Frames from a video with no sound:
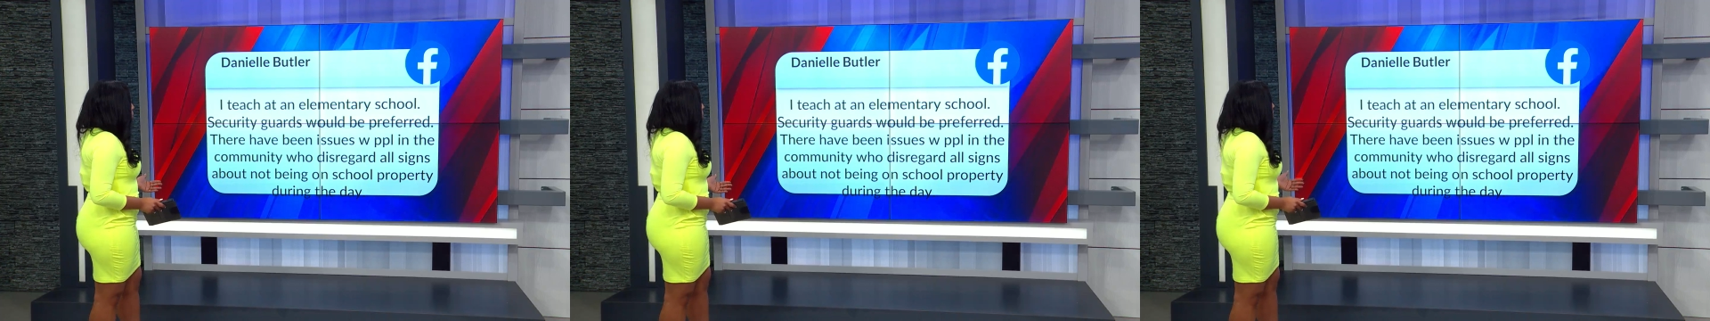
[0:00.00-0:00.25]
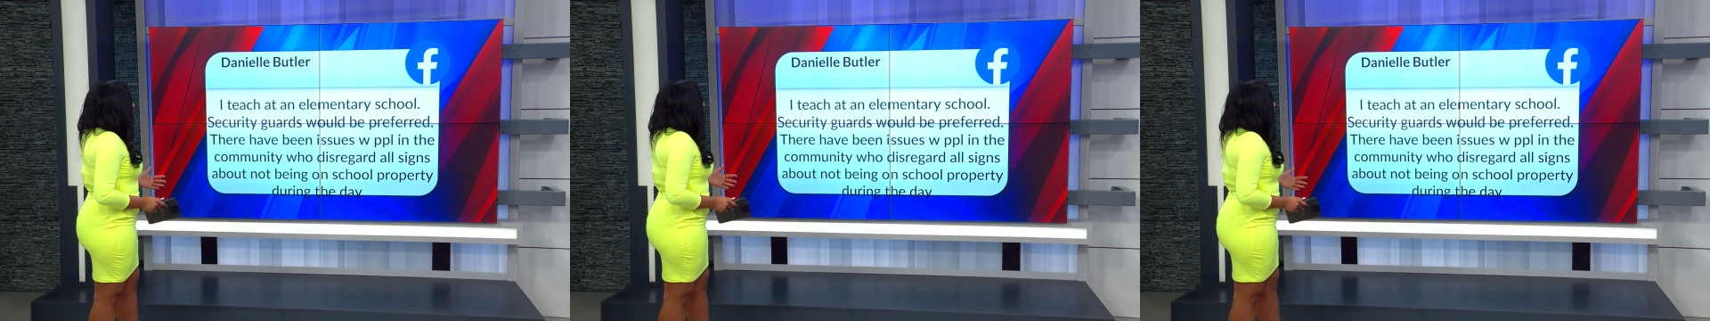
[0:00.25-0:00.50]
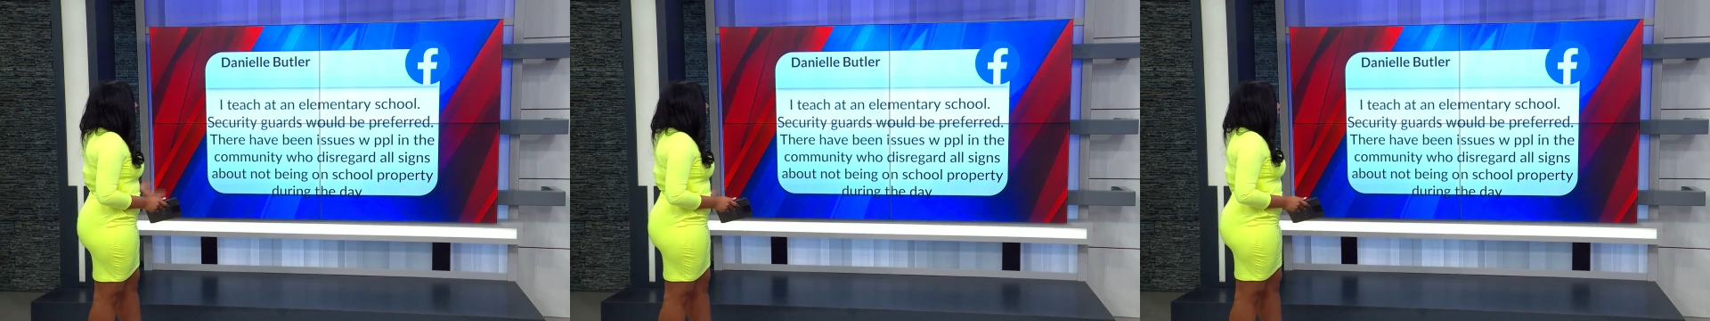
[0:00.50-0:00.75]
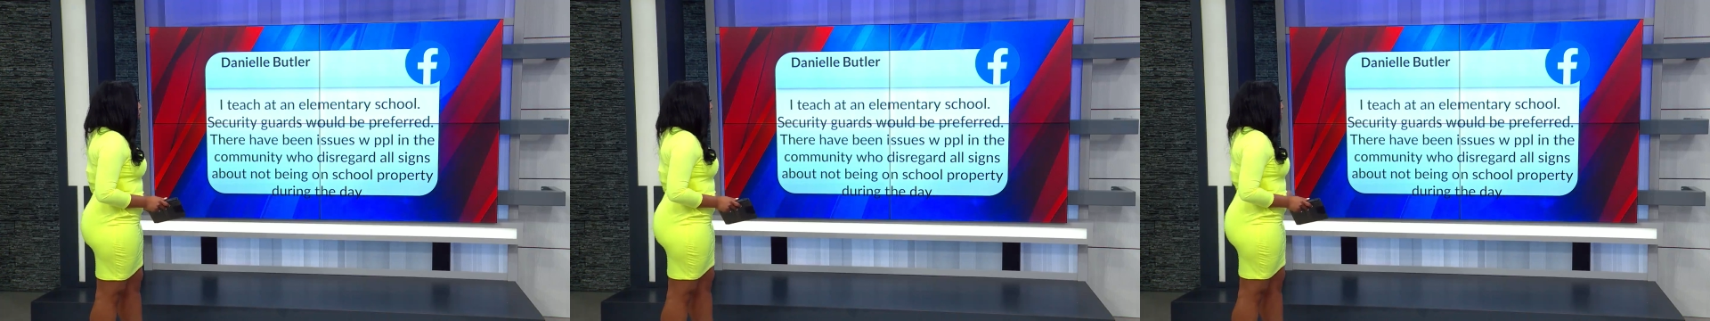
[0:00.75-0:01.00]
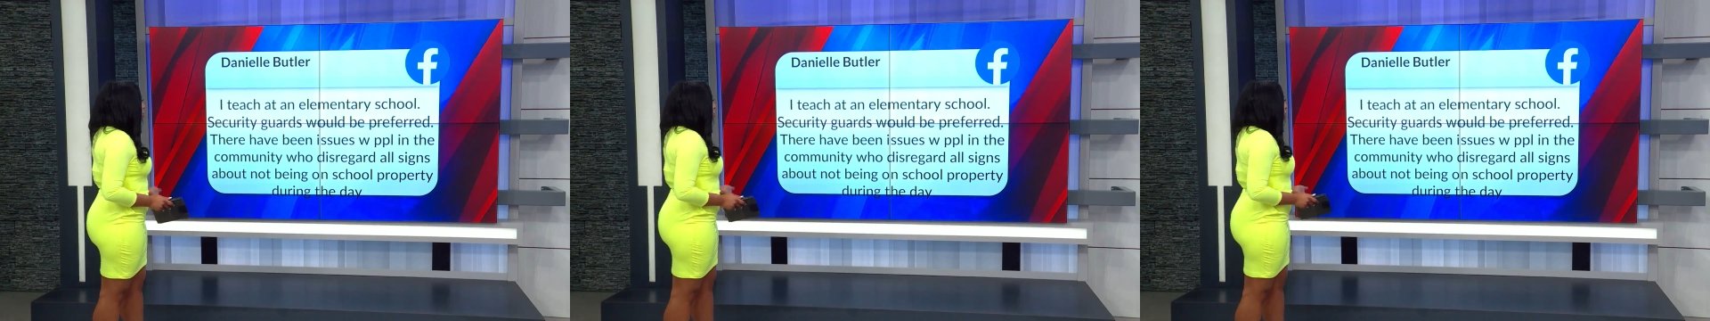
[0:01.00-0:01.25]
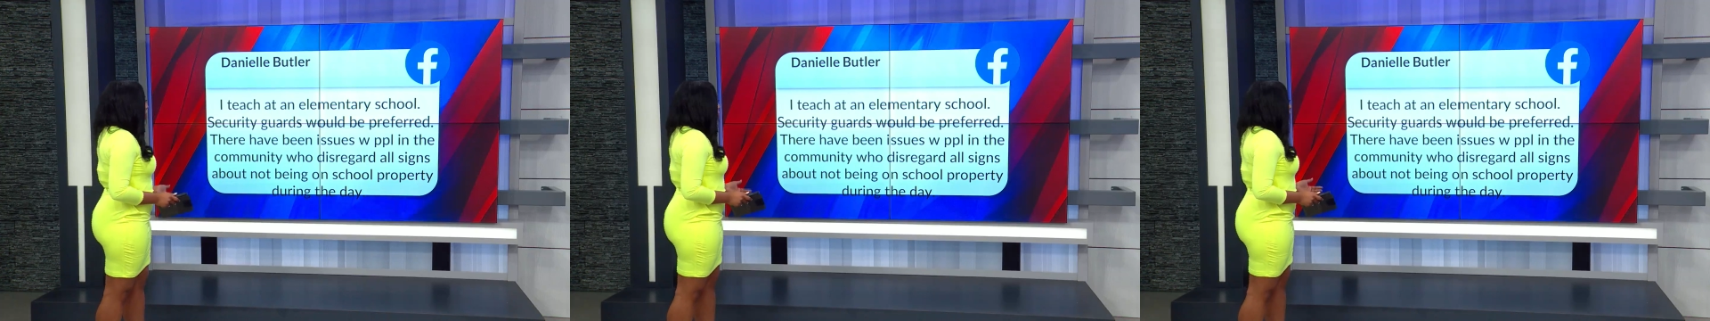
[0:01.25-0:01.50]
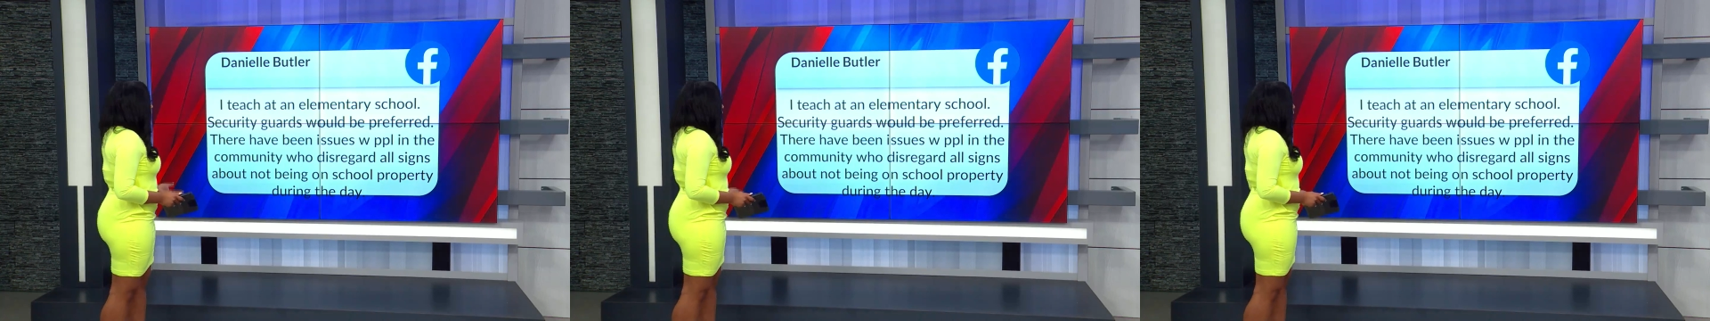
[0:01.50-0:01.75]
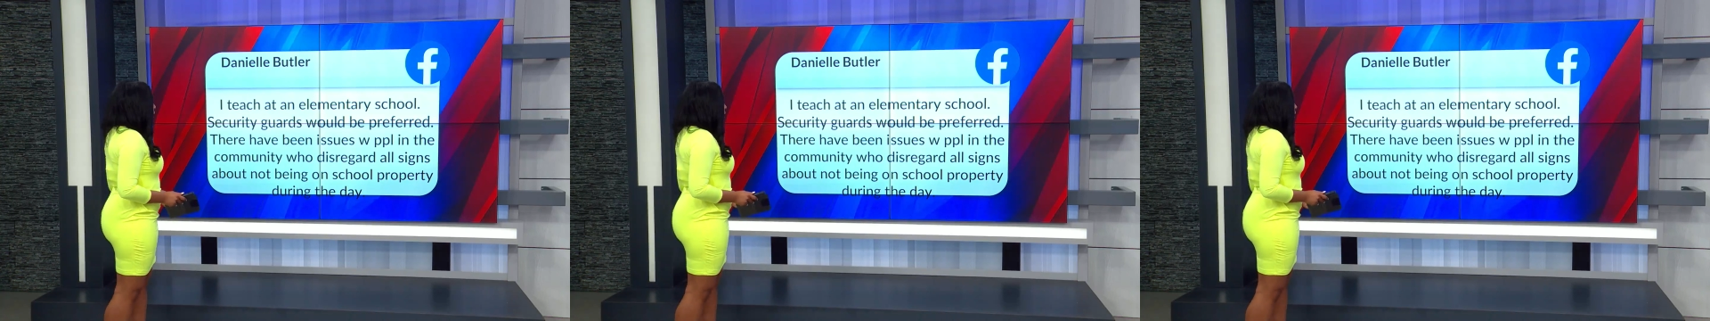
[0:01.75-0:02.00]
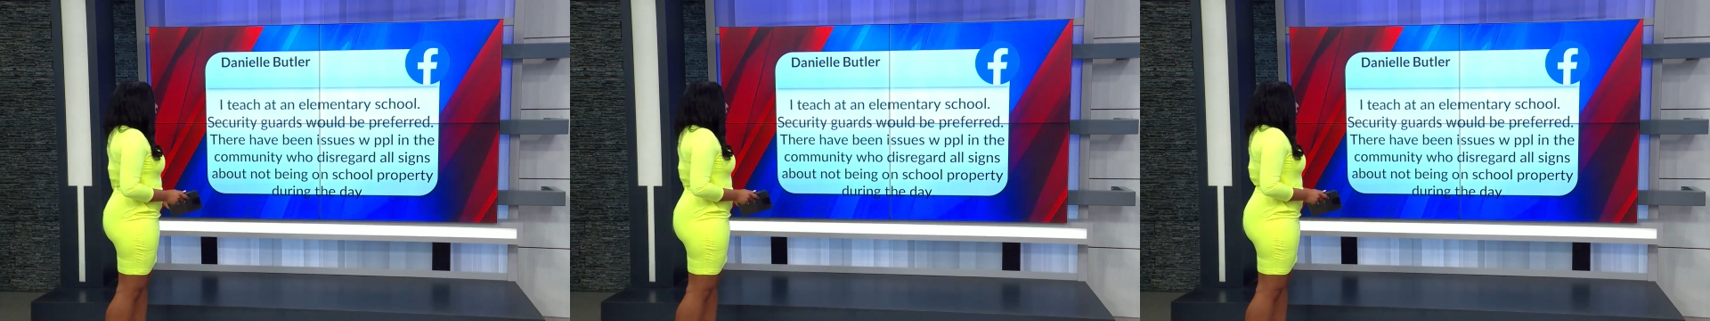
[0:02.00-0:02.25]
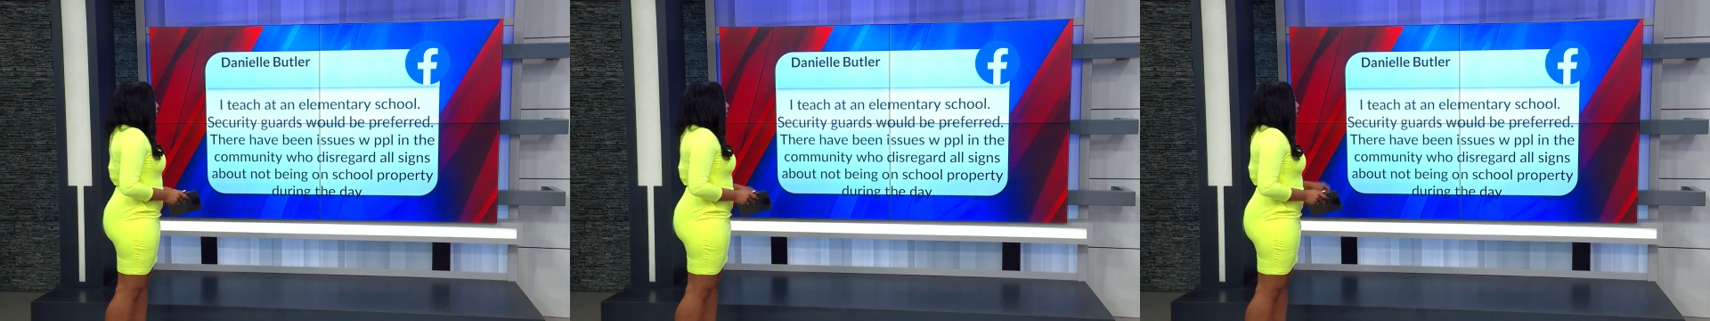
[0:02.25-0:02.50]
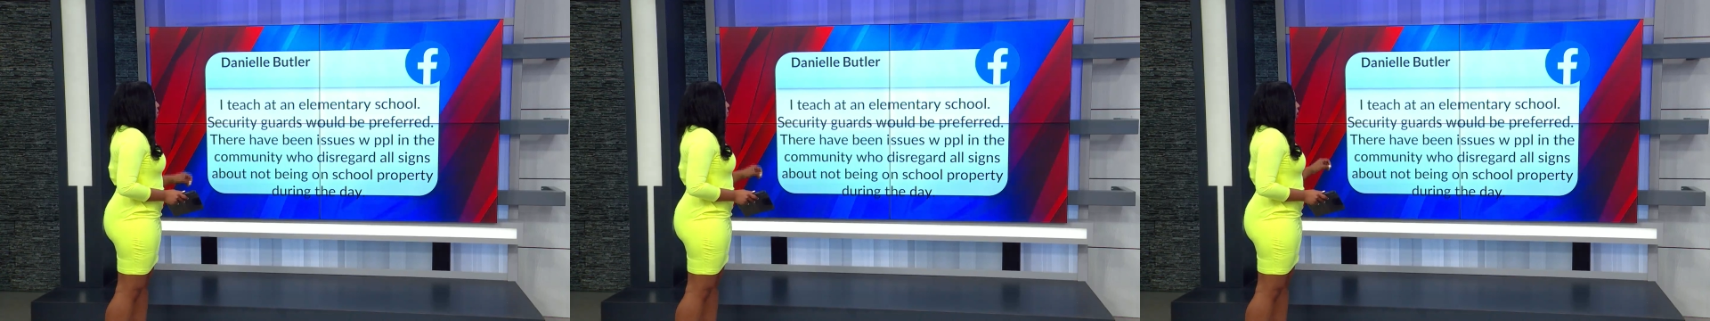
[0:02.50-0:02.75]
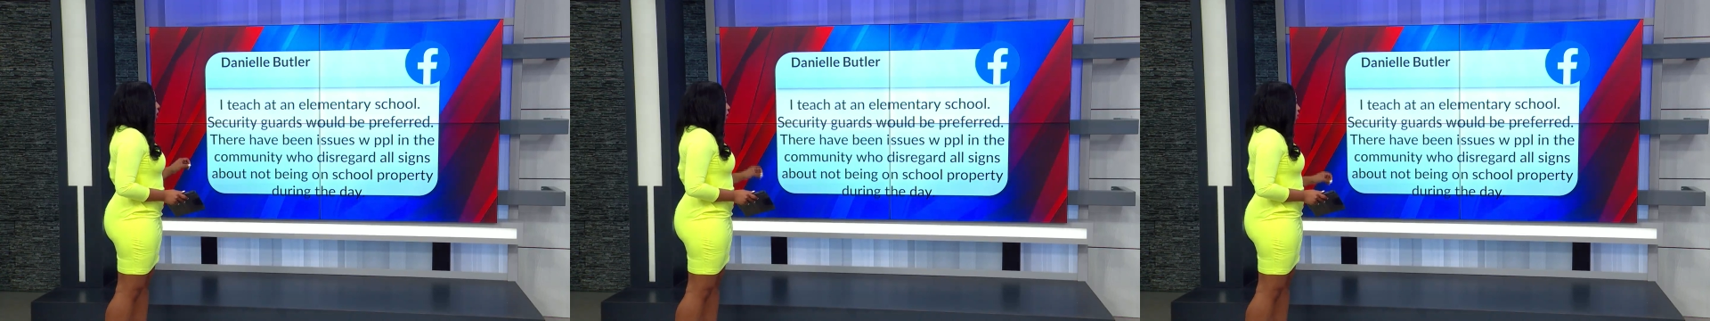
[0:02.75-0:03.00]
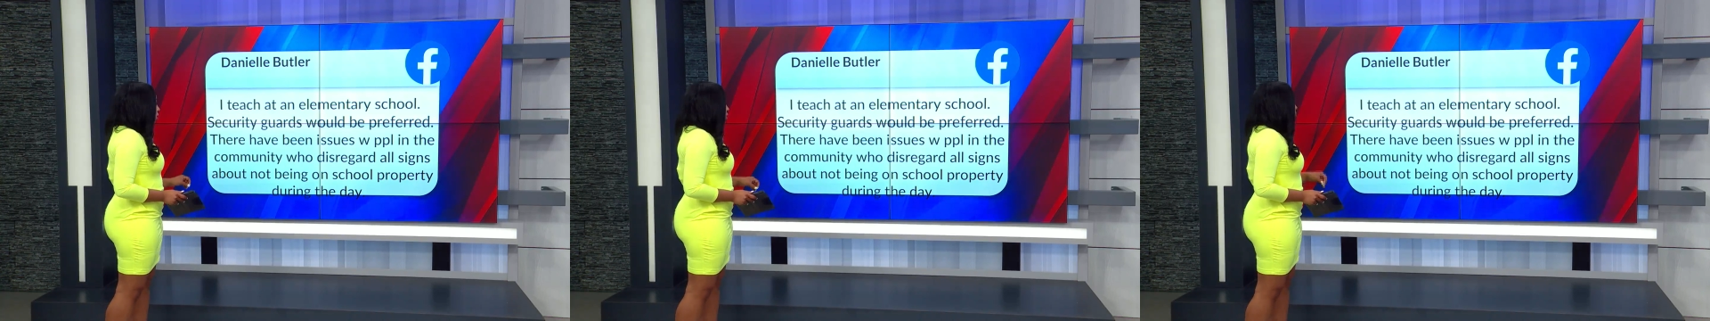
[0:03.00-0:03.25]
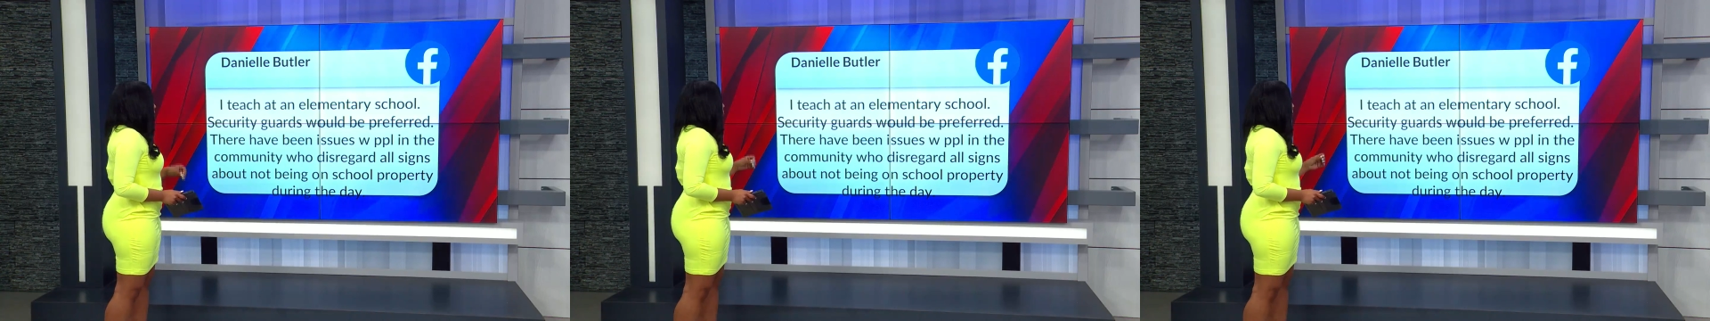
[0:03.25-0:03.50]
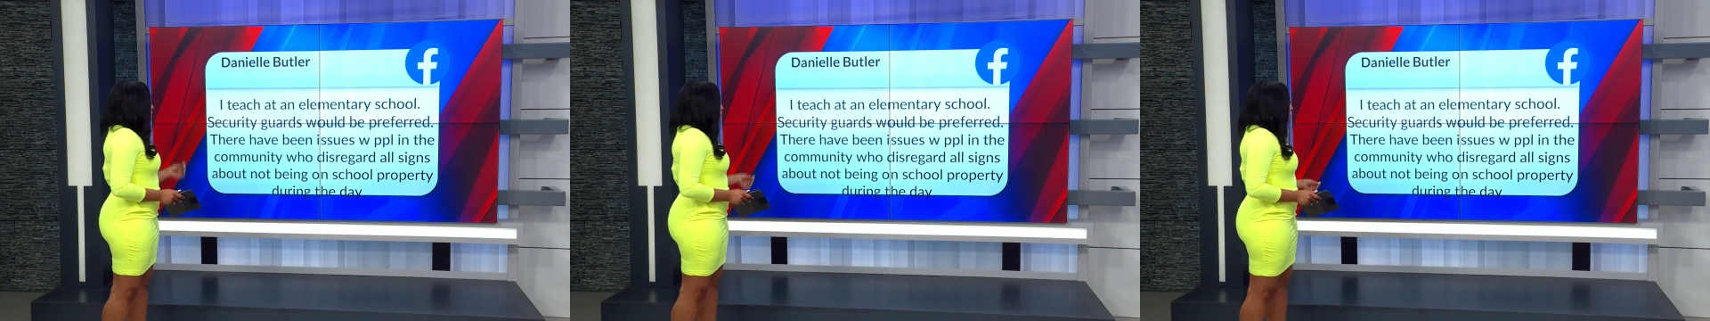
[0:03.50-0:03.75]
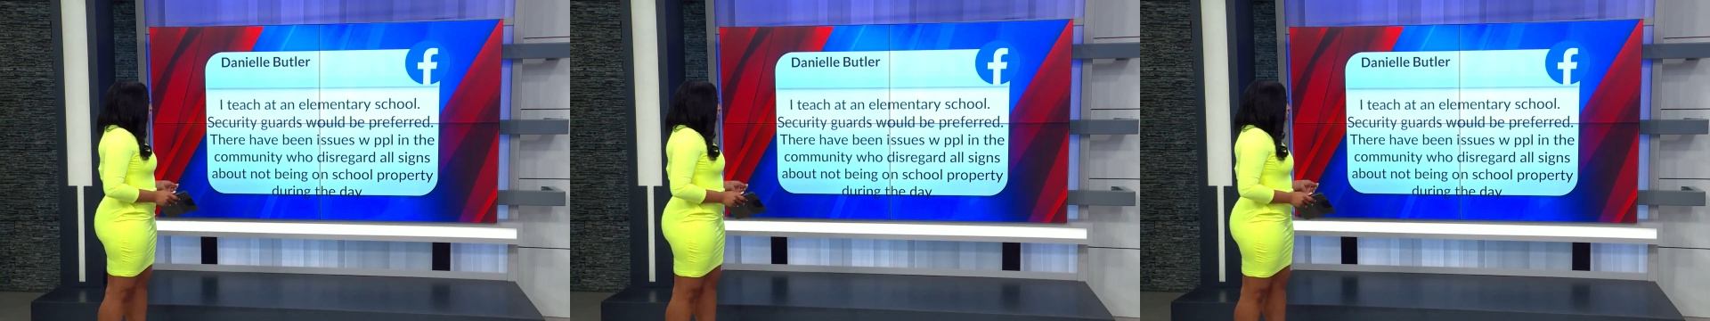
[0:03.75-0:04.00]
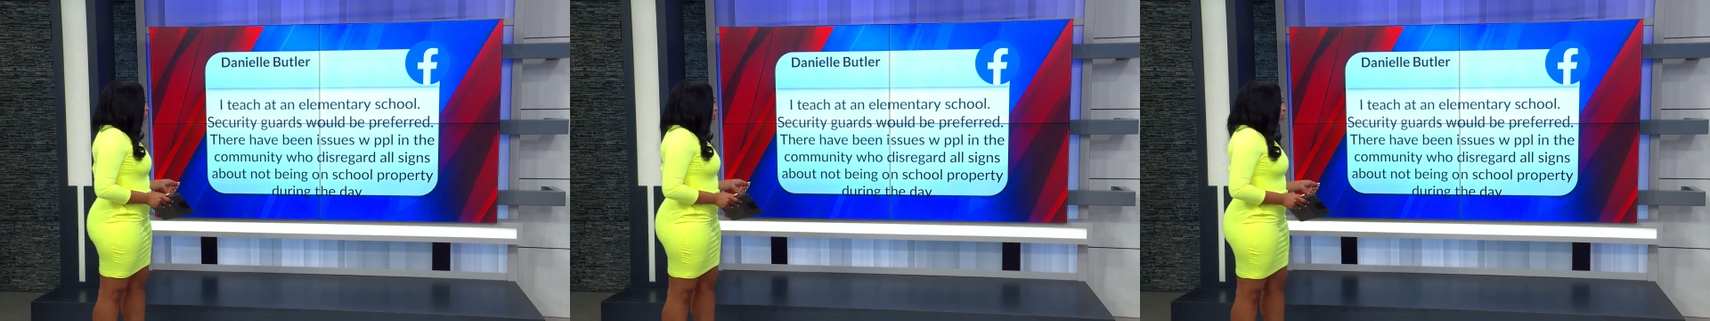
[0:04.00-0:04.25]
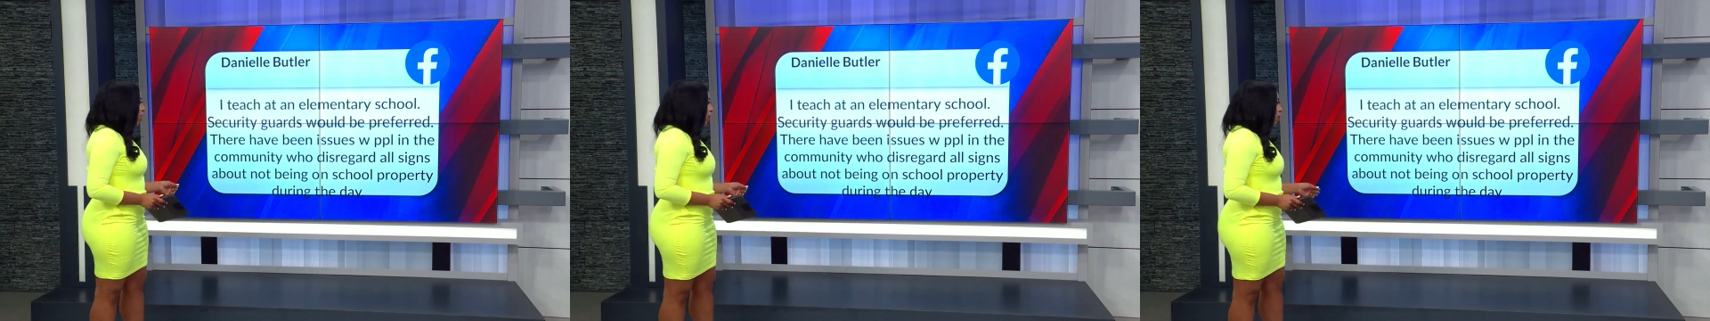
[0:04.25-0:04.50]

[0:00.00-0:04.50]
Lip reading: [unreadable: no face in view]